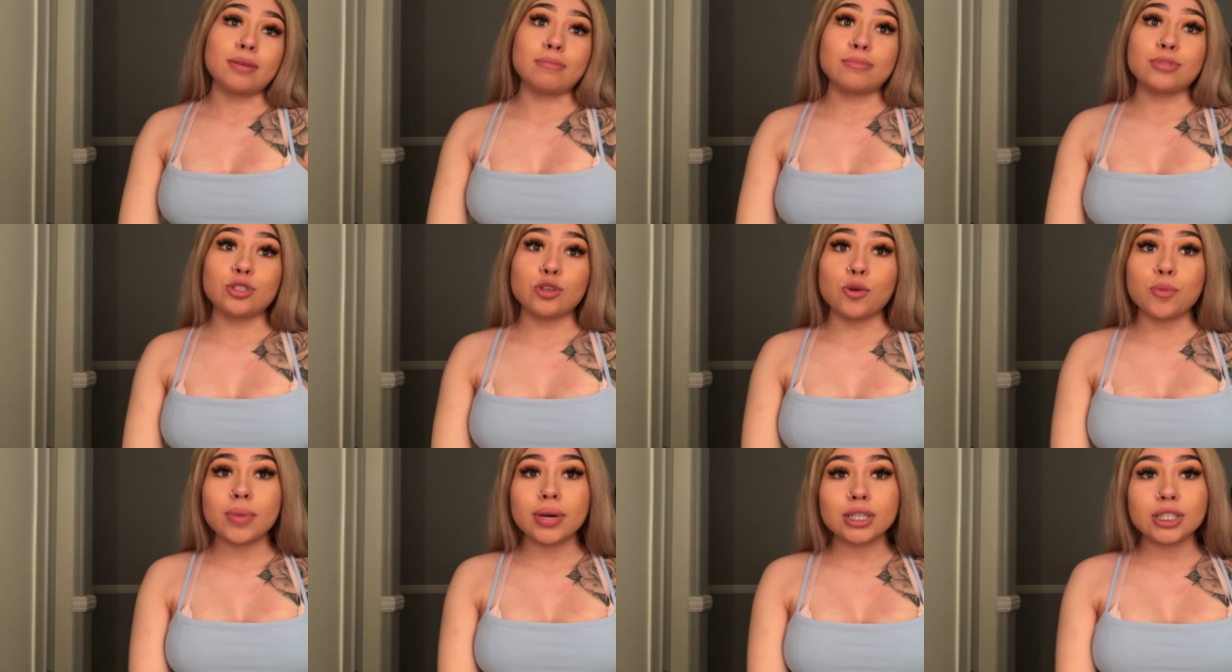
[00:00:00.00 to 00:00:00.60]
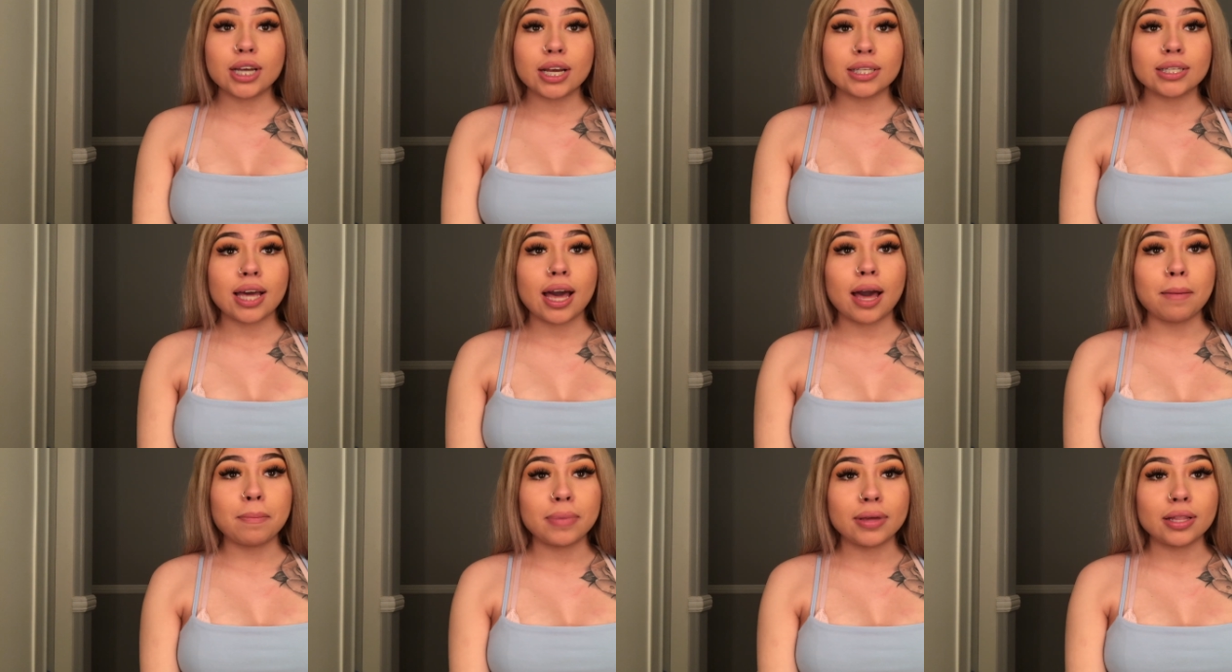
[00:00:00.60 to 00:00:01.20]
So much has
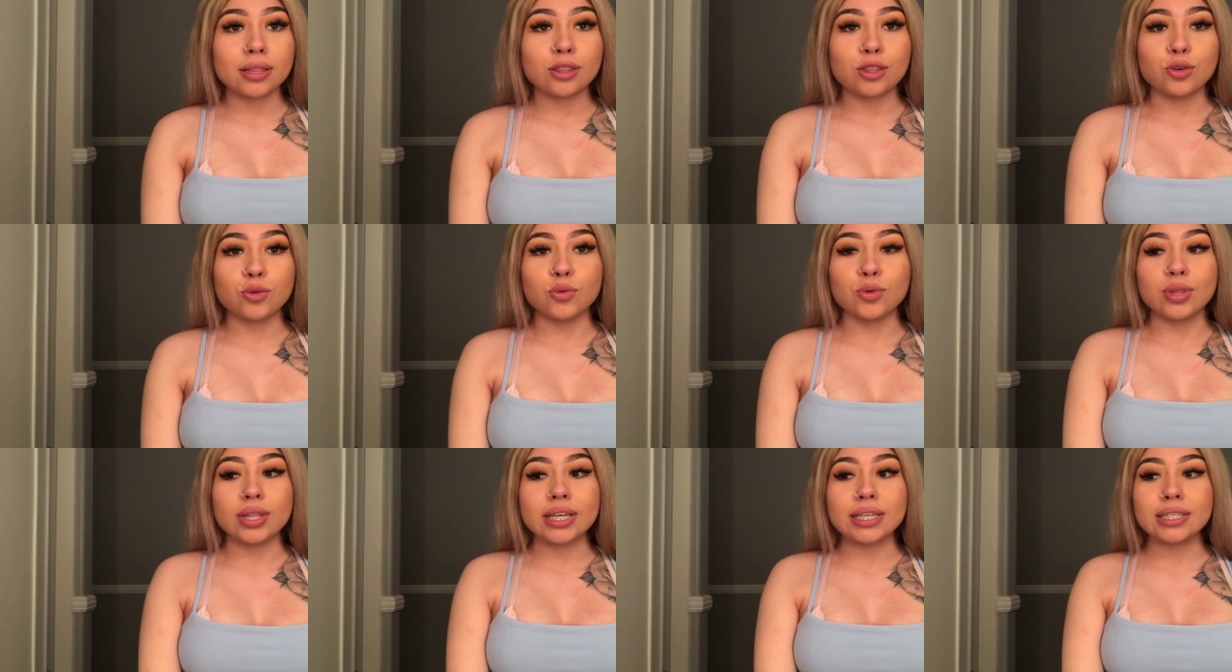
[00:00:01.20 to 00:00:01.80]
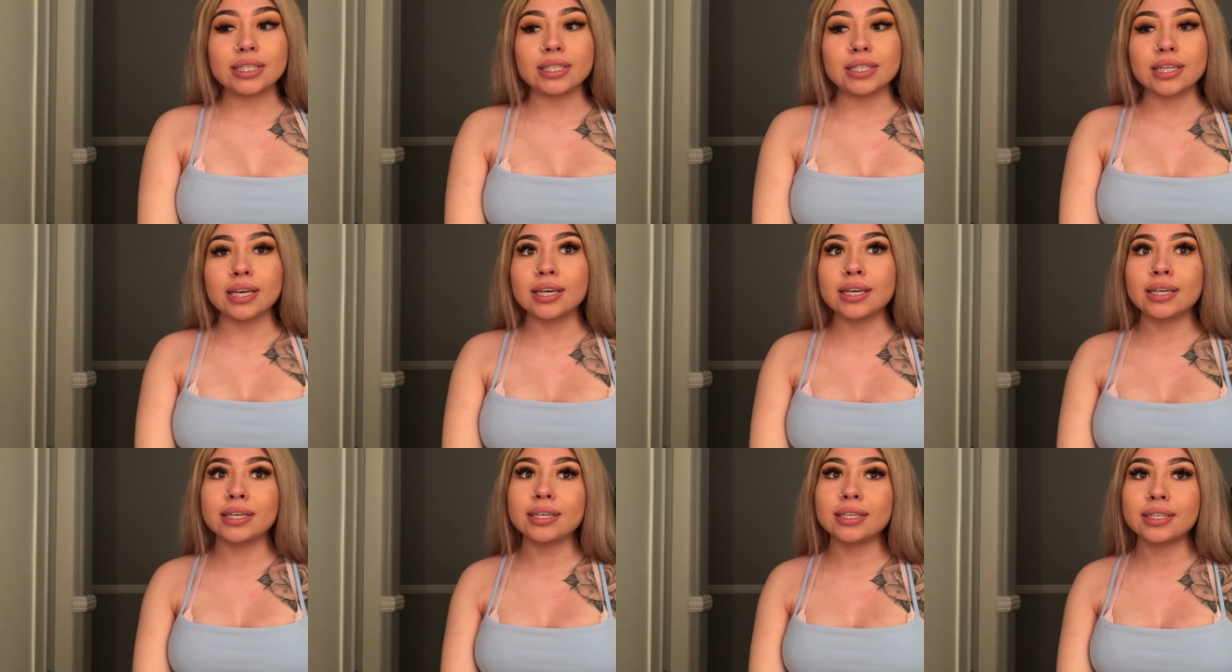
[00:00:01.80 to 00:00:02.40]
happened through
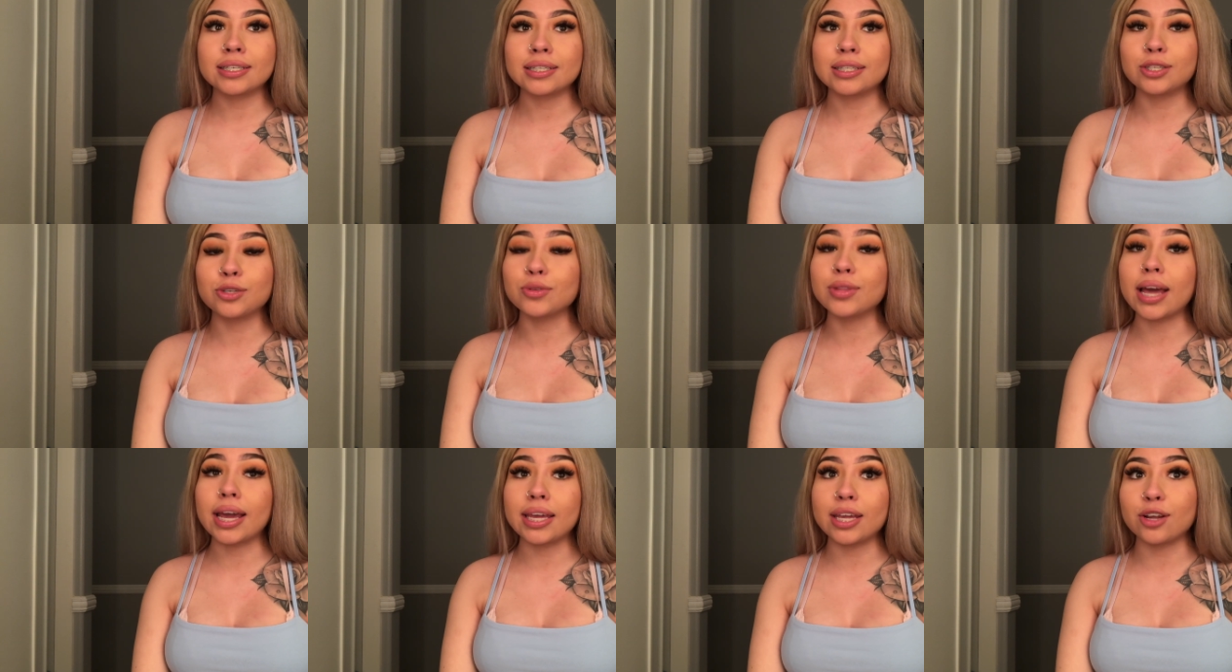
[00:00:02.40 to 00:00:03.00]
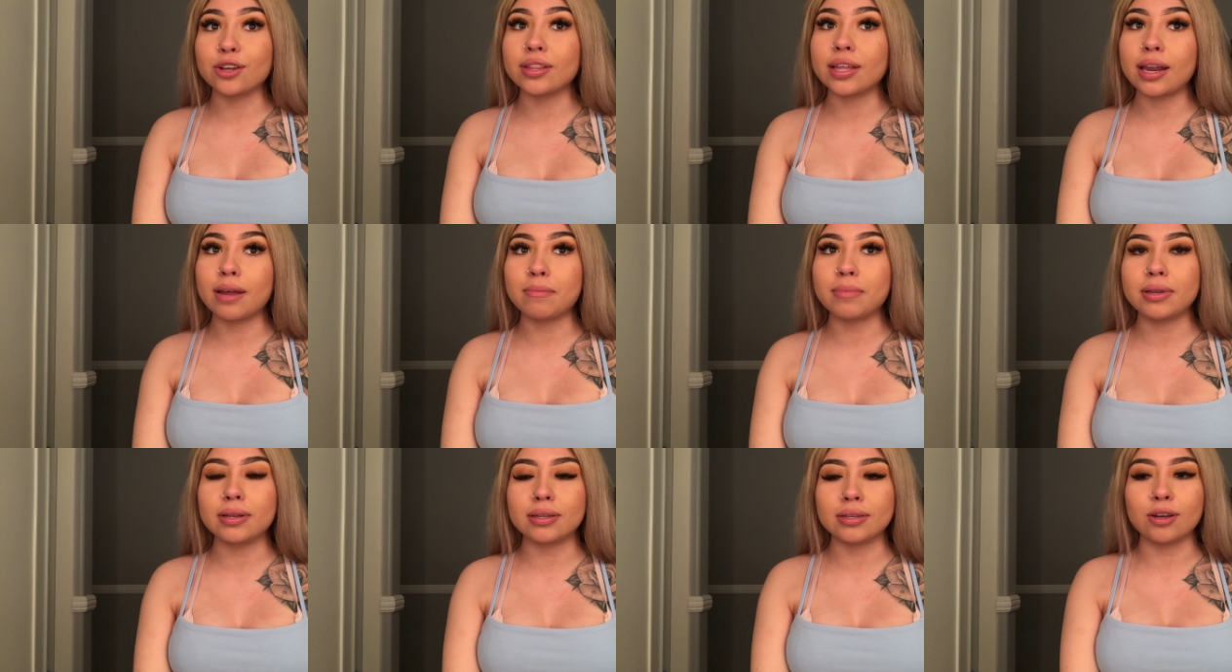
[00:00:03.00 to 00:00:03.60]
that year that I've
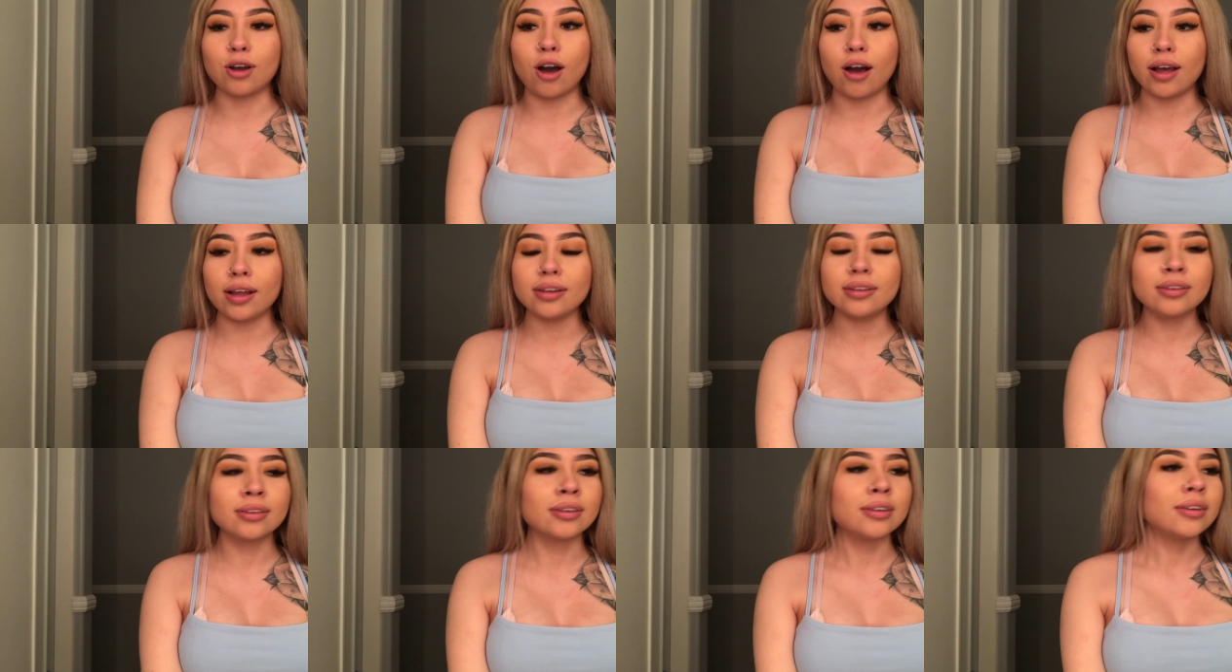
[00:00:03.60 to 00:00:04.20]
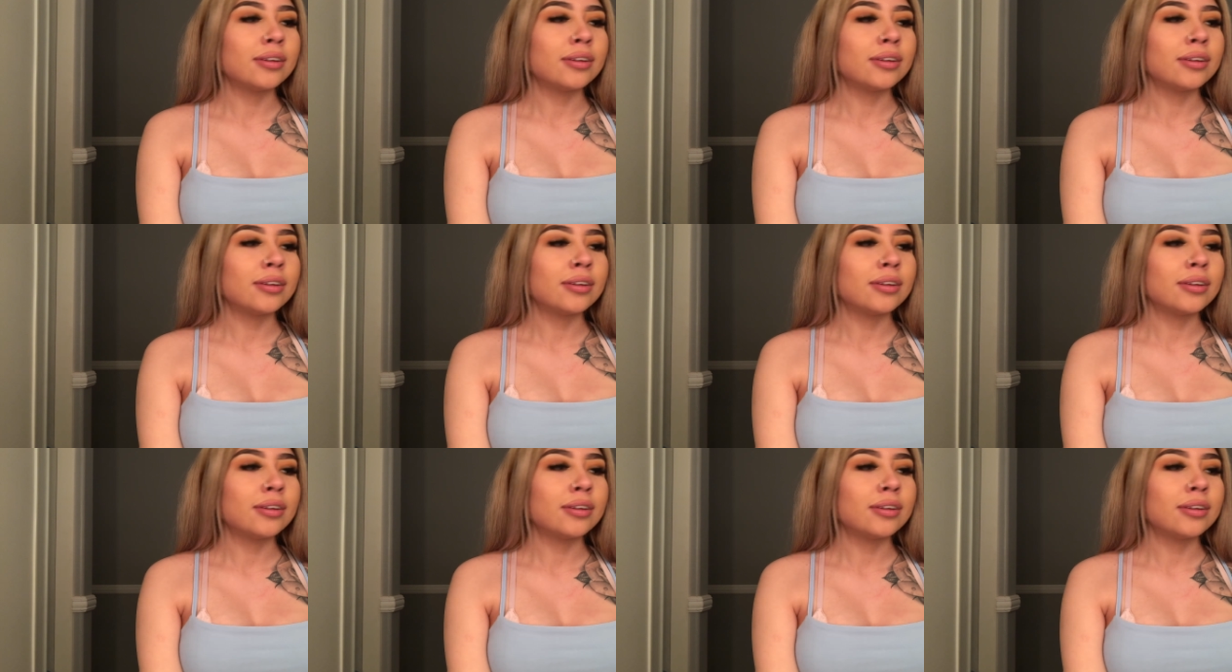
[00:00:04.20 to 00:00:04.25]
been gone.